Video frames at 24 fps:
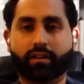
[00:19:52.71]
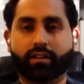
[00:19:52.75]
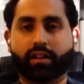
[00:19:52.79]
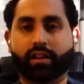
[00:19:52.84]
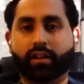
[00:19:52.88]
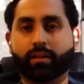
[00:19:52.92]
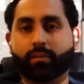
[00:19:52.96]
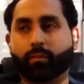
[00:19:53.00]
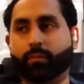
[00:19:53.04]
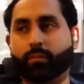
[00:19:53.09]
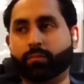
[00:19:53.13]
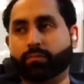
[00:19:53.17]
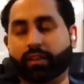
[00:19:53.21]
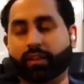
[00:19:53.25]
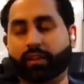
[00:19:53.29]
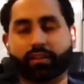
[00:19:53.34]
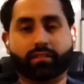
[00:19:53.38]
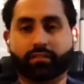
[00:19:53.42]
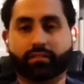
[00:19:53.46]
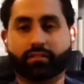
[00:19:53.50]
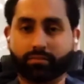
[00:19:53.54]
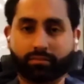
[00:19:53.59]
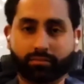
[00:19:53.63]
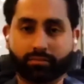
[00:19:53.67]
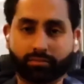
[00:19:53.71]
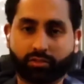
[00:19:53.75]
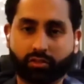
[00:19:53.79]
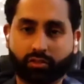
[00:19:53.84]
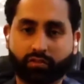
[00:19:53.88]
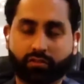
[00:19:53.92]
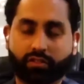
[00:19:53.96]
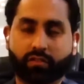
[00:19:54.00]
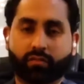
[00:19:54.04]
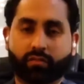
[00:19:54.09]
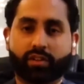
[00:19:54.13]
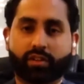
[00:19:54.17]
I sort
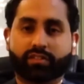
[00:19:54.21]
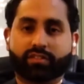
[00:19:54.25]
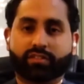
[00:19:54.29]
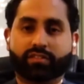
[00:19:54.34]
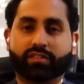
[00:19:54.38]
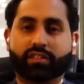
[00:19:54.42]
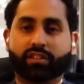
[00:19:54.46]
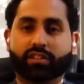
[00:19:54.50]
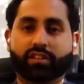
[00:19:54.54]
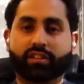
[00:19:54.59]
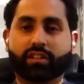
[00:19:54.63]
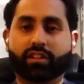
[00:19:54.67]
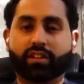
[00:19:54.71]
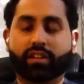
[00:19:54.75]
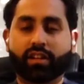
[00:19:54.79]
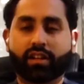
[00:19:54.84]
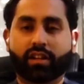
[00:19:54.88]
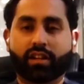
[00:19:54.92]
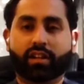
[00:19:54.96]
of convinced the